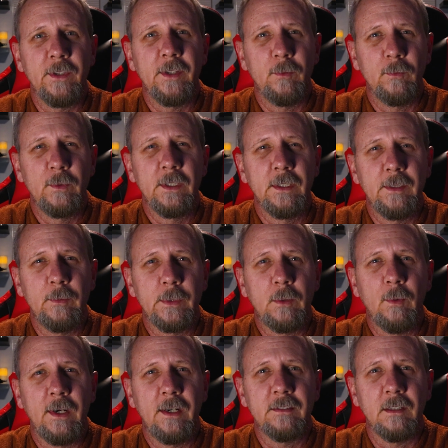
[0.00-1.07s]
that really
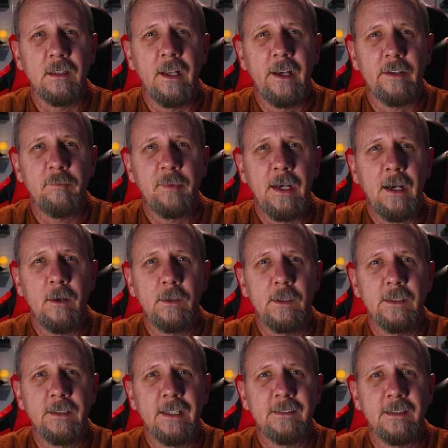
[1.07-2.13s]
requires a lot of power
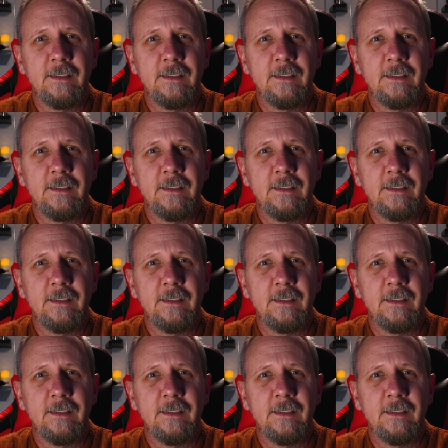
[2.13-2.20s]
and that's